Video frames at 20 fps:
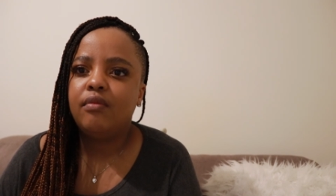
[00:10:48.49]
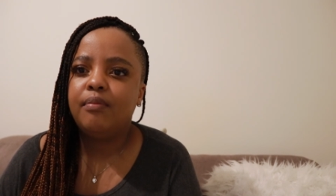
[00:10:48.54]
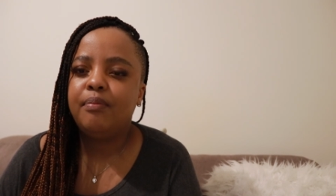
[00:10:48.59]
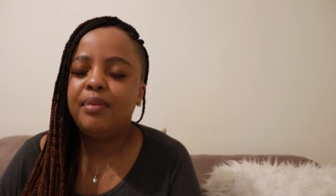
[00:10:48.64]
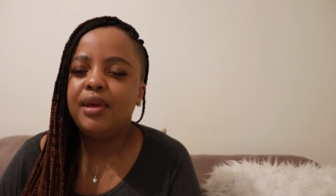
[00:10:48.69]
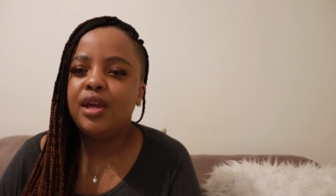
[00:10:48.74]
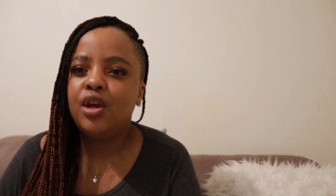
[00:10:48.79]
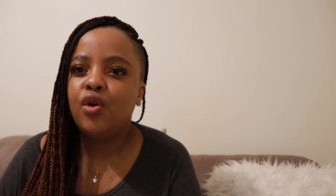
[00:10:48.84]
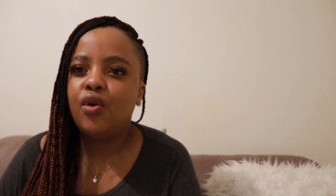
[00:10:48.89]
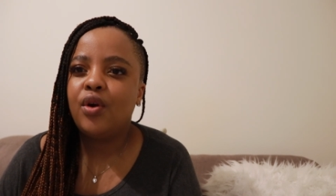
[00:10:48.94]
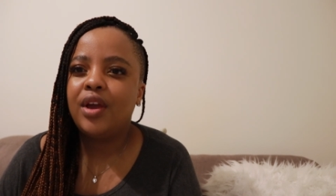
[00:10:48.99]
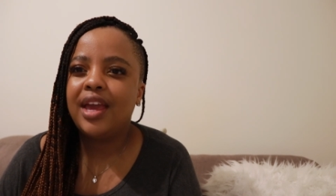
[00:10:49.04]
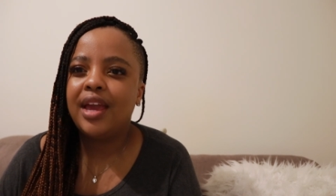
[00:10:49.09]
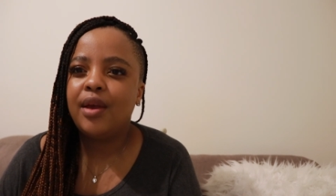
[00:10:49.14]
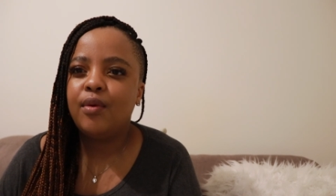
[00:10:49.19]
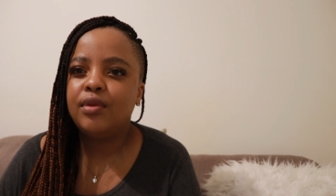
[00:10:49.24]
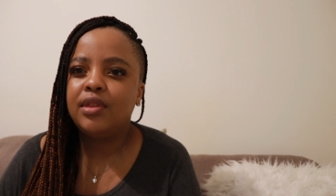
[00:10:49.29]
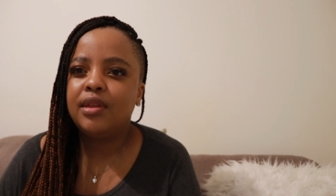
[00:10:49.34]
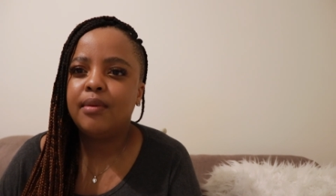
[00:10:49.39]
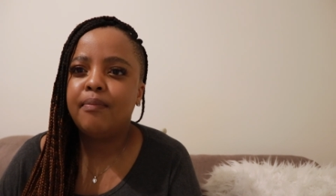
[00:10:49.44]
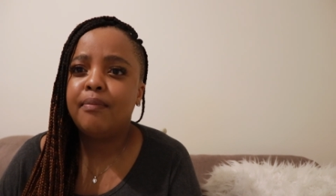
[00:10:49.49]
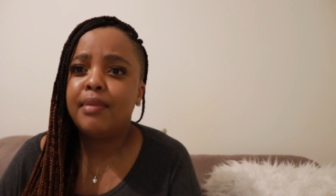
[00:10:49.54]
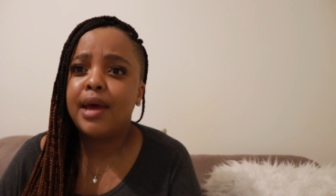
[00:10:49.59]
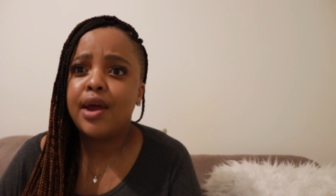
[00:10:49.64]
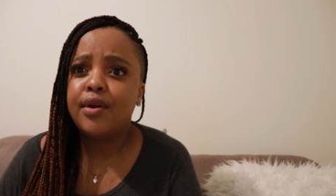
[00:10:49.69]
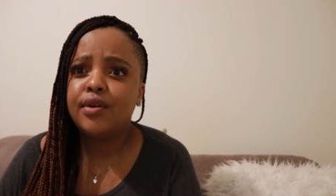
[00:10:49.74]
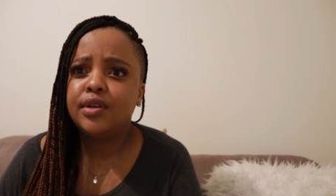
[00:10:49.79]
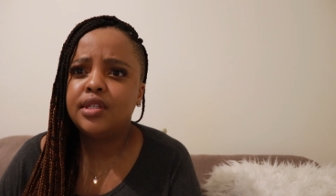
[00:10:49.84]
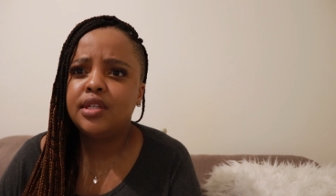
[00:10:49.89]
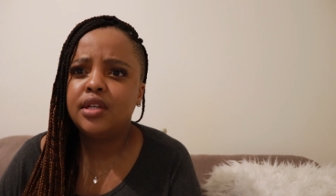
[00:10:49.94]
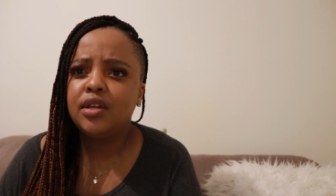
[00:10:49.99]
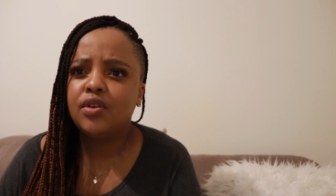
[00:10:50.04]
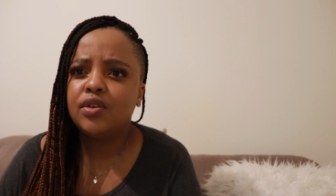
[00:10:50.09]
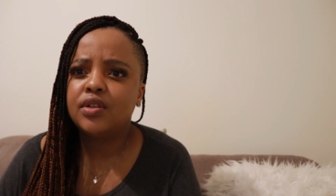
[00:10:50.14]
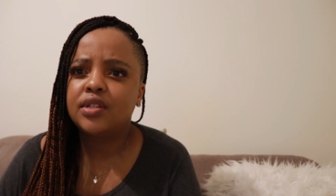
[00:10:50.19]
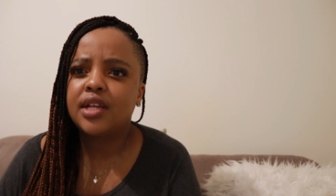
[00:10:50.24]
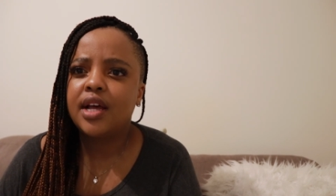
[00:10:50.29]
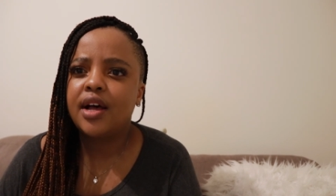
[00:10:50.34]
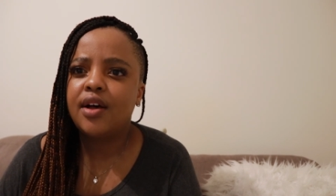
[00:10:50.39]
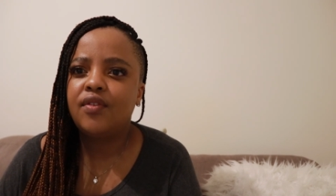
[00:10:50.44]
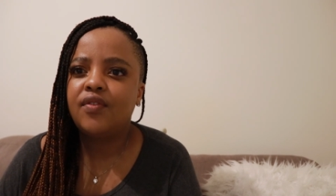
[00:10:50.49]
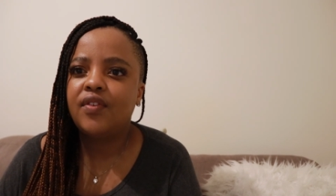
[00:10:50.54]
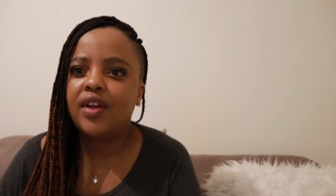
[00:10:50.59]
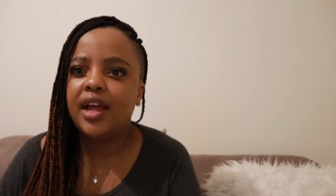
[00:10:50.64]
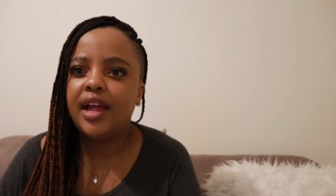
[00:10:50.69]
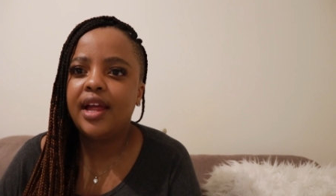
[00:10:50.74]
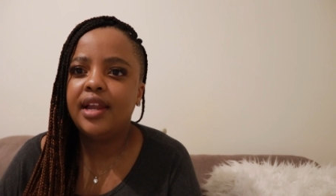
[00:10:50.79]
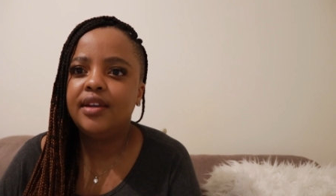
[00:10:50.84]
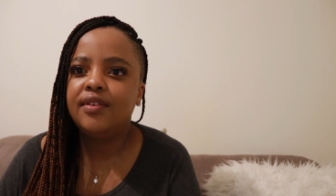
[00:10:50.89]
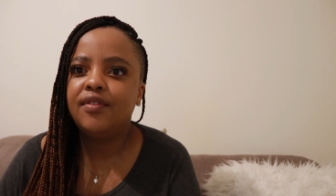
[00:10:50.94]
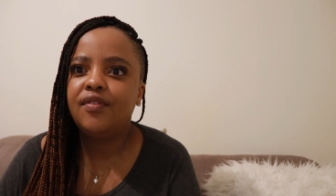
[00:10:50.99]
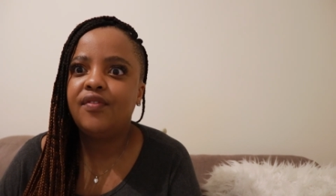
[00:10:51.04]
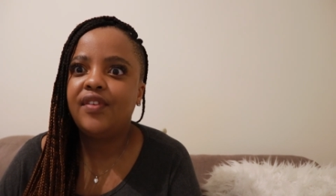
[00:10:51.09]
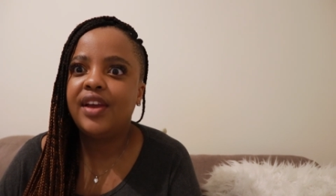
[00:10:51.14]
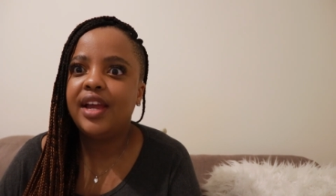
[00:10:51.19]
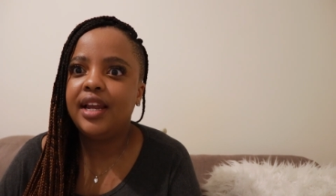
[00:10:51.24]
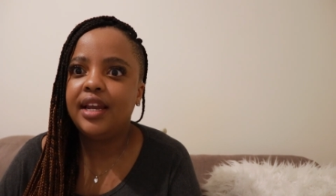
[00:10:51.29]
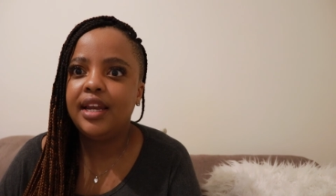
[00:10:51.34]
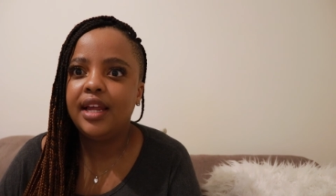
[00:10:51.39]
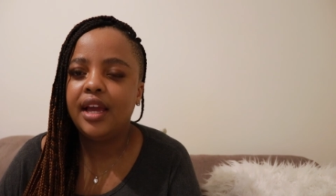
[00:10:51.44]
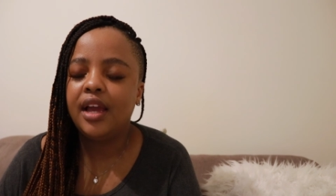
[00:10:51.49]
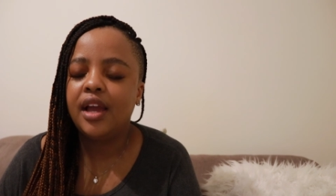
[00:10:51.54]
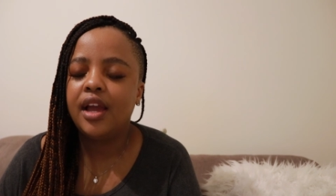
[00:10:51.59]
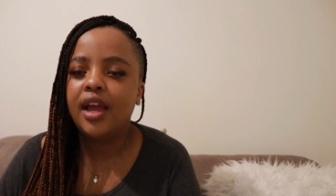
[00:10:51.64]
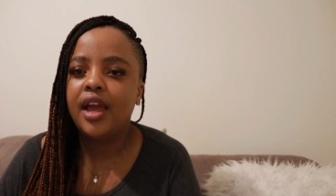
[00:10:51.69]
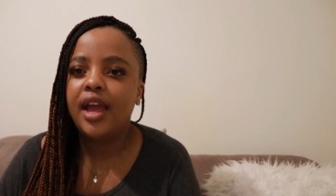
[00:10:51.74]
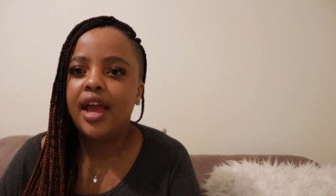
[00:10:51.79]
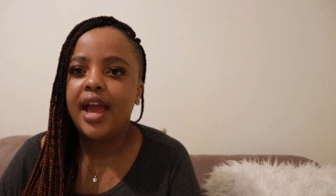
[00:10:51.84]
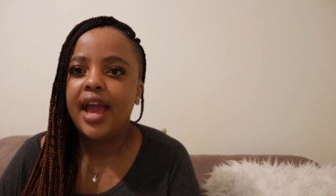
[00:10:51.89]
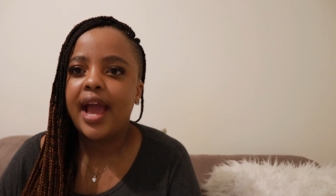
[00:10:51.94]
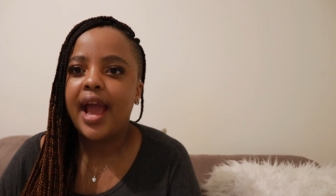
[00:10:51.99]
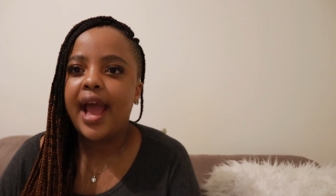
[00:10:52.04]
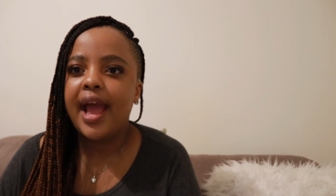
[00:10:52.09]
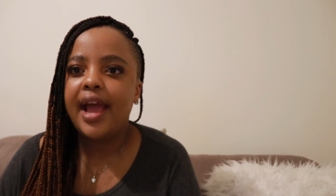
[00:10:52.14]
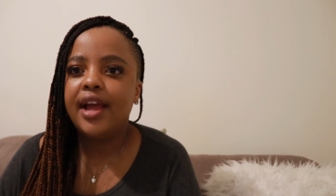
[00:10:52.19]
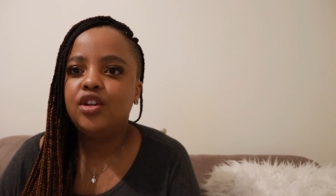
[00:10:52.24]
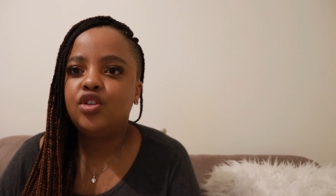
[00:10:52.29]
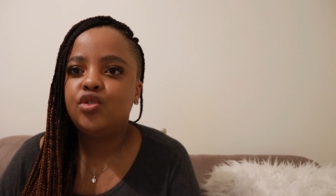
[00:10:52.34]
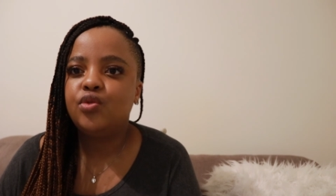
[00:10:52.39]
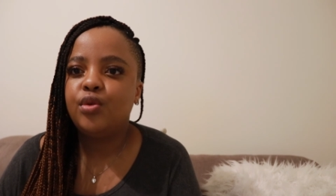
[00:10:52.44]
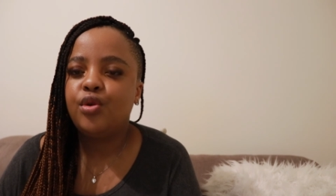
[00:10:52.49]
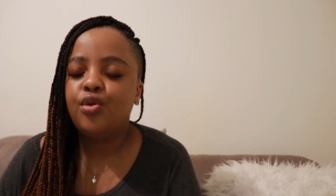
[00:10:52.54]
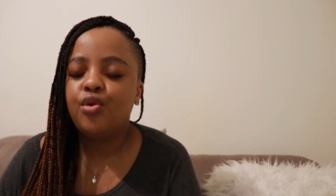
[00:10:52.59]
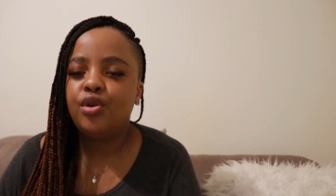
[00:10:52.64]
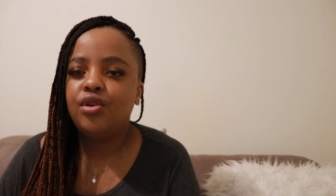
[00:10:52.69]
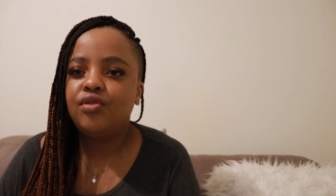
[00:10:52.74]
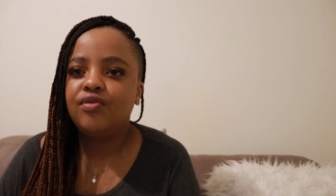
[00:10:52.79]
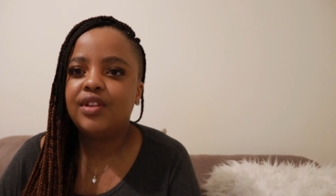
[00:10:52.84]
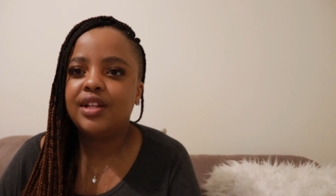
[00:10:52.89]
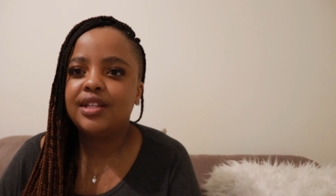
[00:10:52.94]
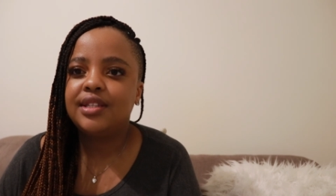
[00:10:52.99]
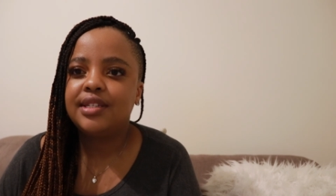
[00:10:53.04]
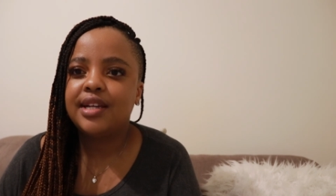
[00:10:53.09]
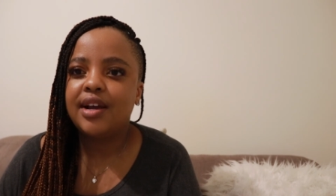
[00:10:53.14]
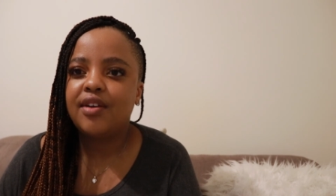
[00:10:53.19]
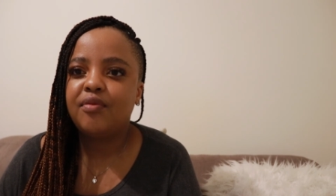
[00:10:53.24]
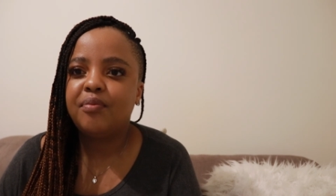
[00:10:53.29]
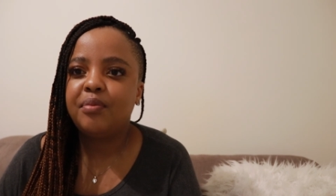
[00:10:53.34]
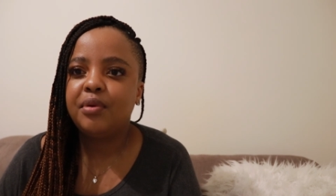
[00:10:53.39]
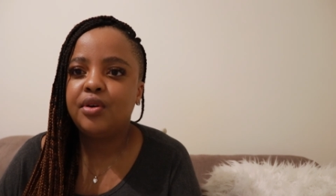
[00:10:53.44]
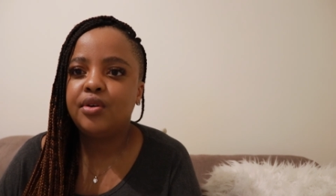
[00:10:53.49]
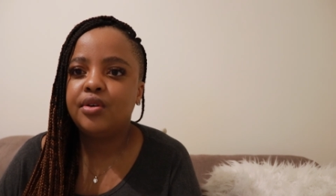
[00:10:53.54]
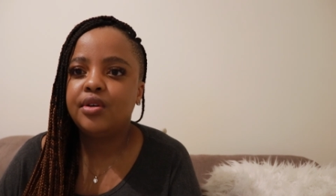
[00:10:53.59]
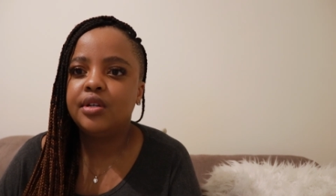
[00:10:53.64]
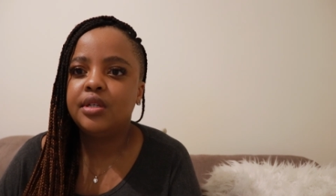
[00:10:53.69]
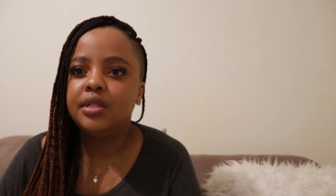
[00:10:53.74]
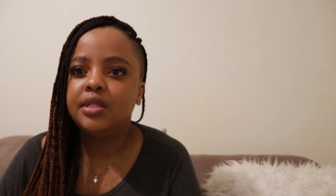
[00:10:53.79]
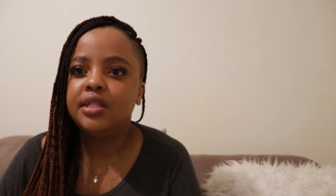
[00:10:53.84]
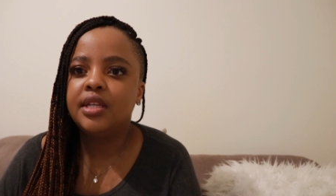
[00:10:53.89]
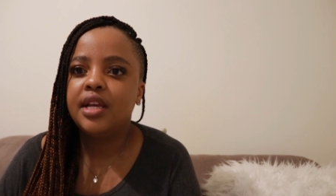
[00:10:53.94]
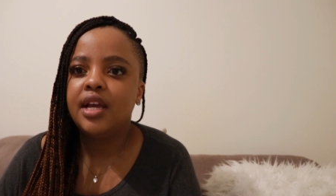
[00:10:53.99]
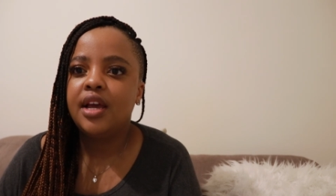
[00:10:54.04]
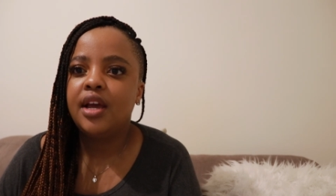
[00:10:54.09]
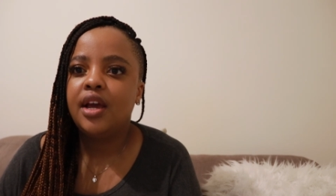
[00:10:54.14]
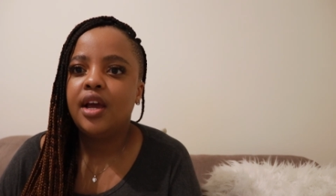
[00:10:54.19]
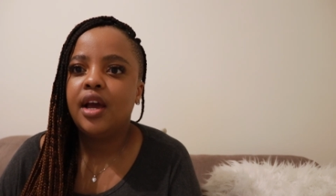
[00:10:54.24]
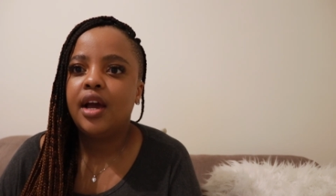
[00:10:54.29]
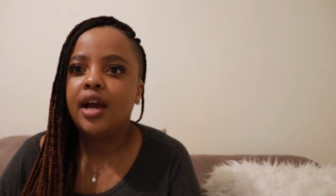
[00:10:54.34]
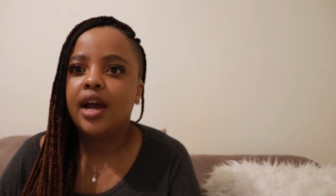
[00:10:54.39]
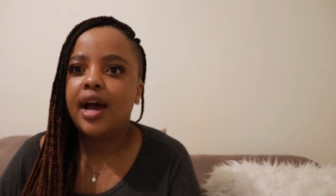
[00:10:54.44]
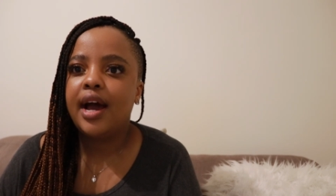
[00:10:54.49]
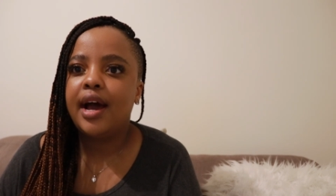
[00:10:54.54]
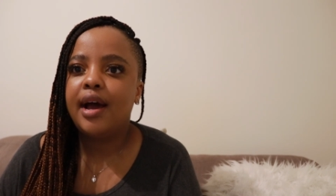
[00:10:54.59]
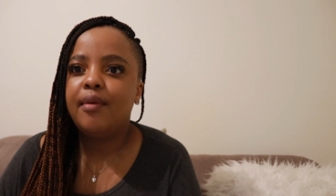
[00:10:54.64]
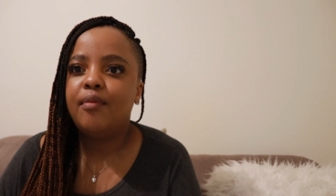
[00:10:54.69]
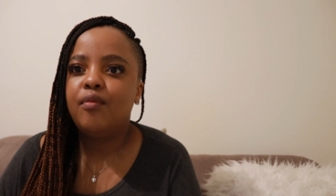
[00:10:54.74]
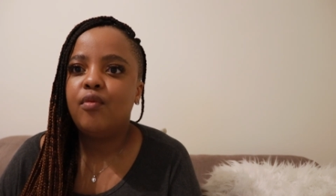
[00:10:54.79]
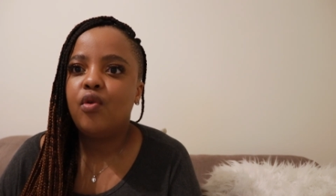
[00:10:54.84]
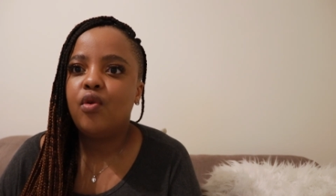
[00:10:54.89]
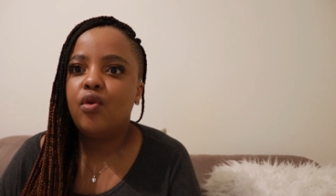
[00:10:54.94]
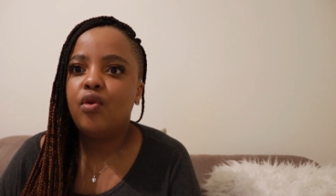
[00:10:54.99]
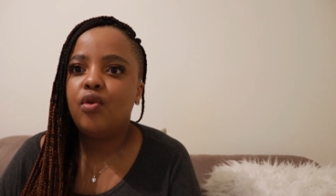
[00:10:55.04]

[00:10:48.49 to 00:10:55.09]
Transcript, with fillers: being okay with embarrassing yourself and failing and doing all of that stuff because um,